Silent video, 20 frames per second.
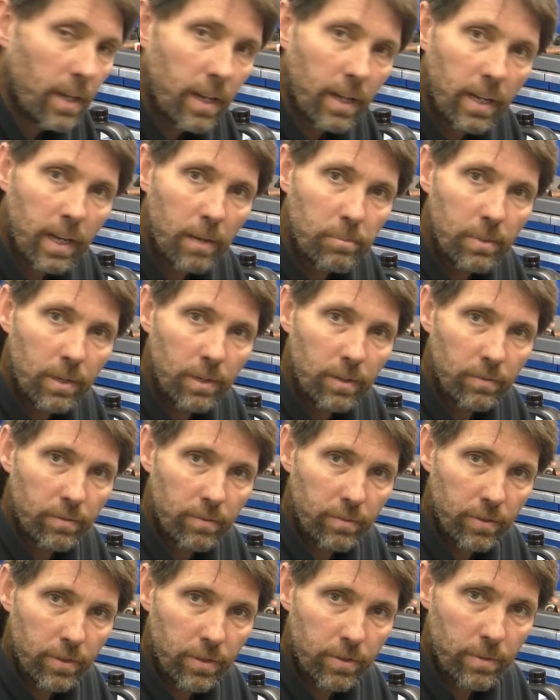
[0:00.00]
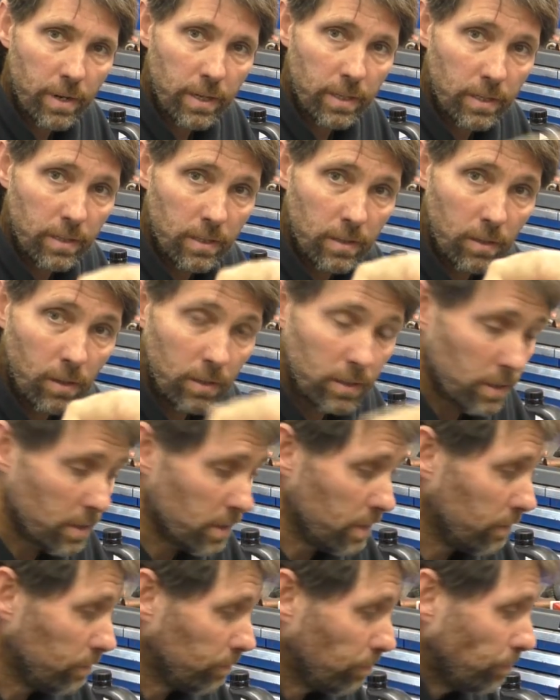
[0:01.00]
a couple of threaded
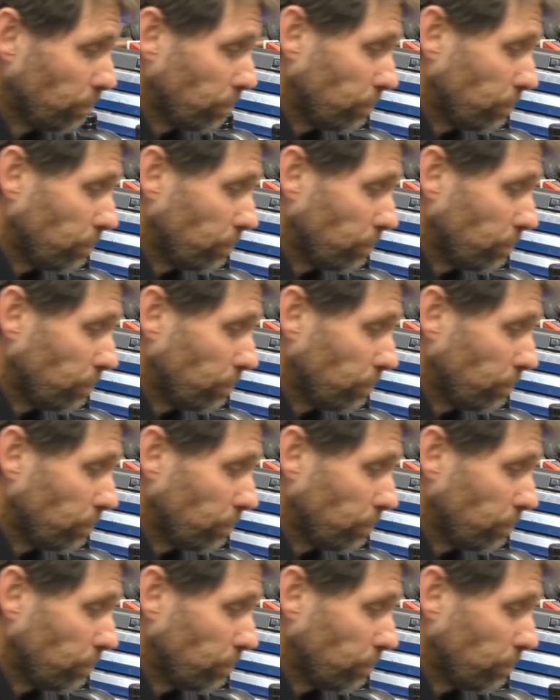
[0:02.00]
locks.